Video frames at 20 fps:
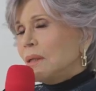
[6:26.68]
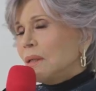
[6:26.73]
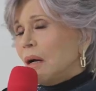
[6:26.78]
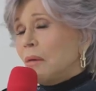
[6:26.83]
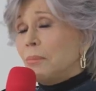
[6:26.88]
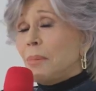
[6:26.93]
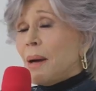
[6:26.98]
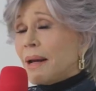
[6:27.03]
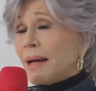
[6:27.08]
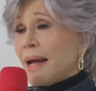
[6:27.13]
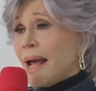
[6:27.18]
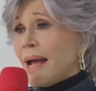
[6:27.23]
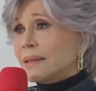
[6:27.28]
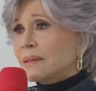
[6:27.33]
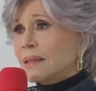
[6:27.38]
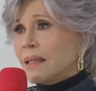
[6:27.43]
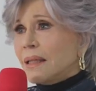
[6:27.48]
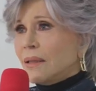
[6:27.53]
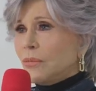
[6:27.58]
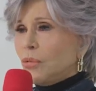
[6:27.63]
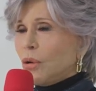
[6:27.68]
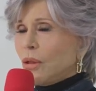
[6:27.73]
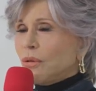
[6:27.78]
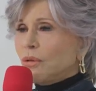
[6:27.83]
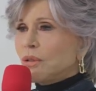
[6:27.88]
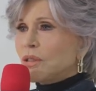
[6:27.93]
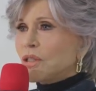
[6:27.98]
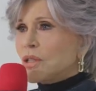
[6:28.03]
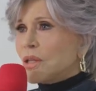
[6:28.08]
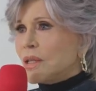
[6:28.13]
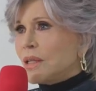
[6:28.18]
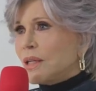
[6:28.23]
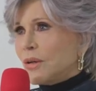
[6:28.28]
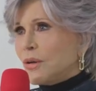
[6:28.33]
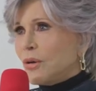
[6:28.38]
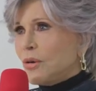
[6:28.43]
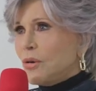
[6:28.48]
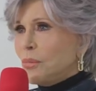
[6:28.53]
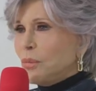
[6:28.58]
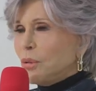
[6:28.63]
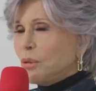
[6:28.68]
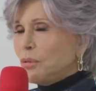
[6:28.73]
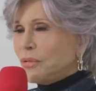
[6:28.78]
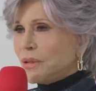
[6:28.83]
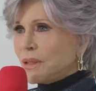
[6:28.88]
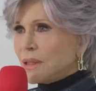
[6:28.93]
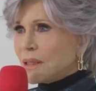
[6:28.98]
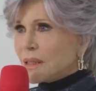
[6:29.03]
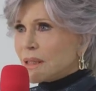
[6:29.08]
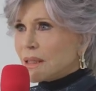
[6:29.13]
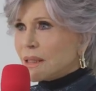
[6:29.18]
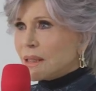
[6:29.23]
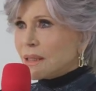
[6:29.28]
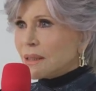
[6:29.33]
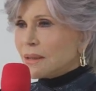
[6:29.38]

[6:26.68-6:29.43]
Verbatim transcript: about acting, whether it's theater or movies.